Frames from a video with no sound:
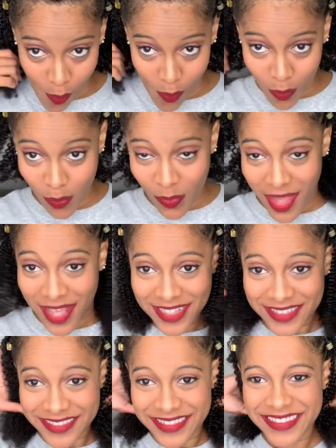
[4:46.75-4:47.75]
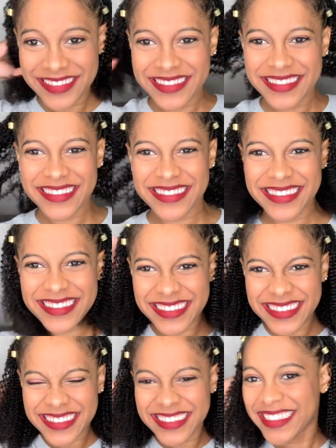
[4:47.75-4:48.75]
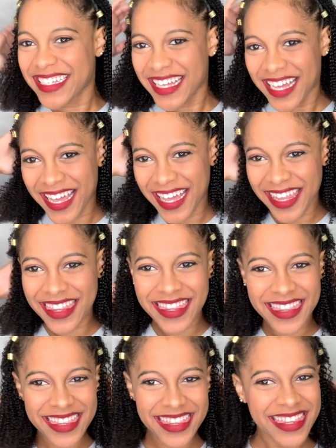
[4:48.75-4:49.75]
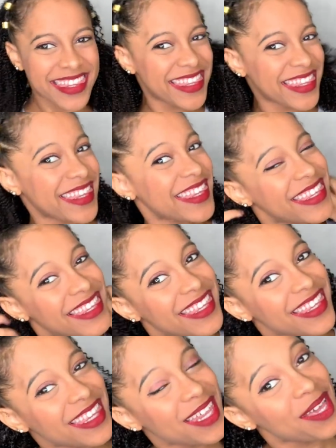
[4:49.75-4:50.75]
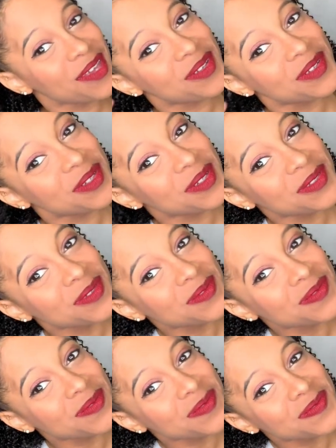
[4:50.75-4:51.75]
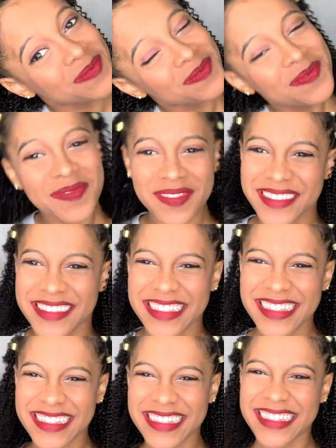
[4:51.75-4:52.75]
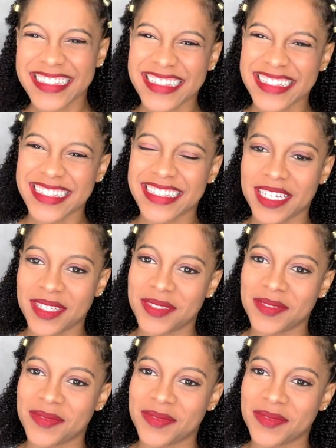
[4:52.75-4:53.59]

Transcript: Guys, I really love this look and I hope you do too. Thank you so much for watching. Bye.